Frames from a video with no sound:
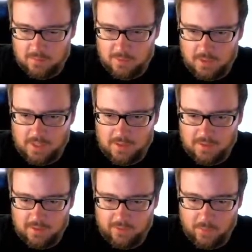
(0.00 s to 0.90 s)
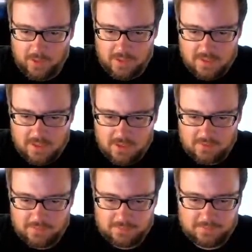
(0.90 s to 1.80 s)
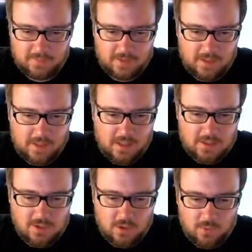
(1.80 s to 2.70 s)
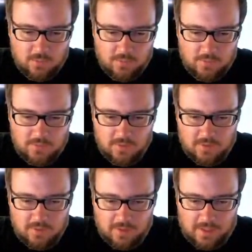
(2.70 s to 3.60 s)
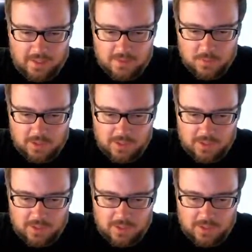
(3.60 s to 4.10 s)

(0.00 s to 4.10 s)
Glad everybody's here. So, I guess we can